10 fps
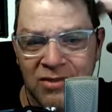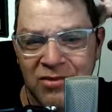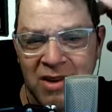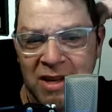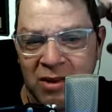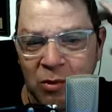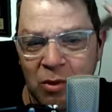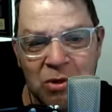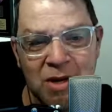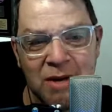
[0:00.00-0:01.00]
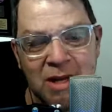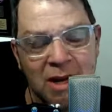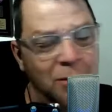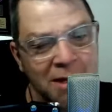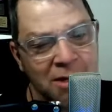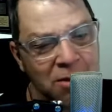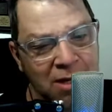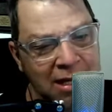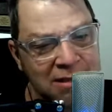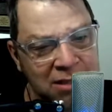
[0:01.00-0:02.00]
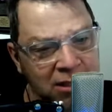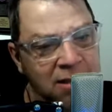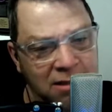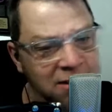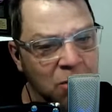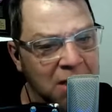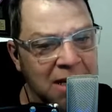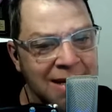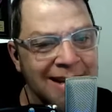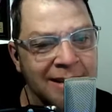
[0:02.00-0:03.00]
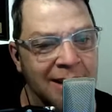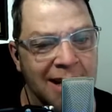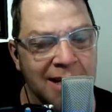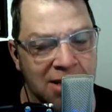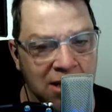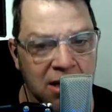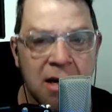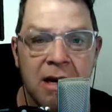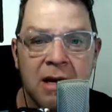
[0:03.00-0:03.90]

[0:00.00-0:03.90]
Fun. We do it every year. We didn't do it last year because nobody did nothing last year.